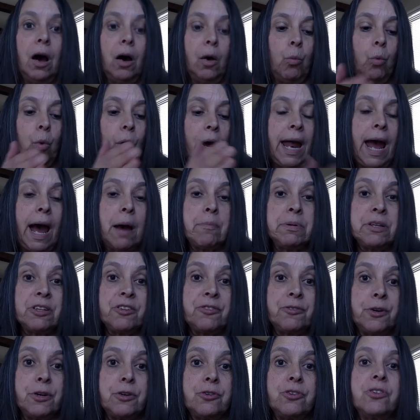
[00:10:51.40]
what happens
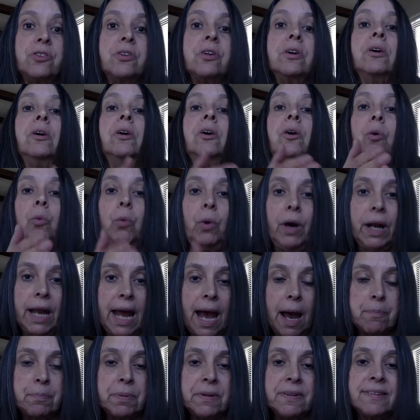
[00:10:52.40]
first, what
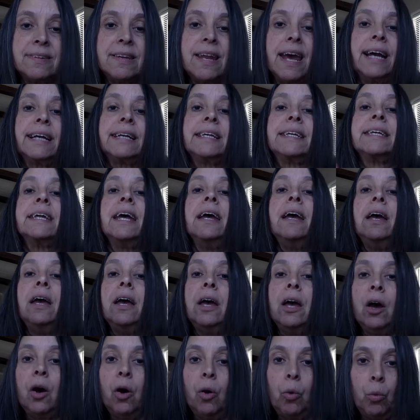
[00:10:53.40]
happens next,
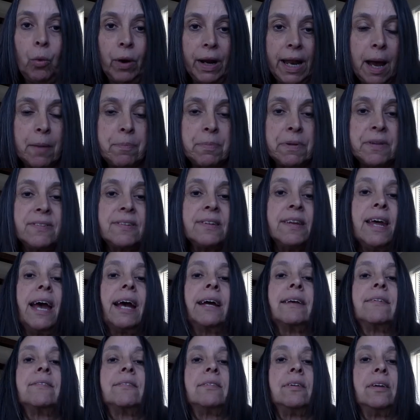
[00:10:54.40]
what happens
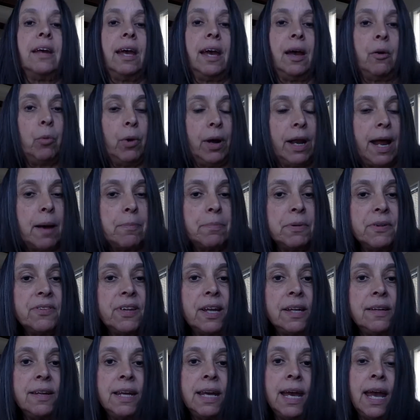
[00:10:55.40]
next, and what happens
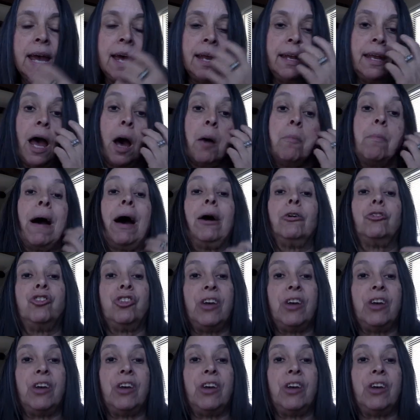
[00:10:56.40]
at the end about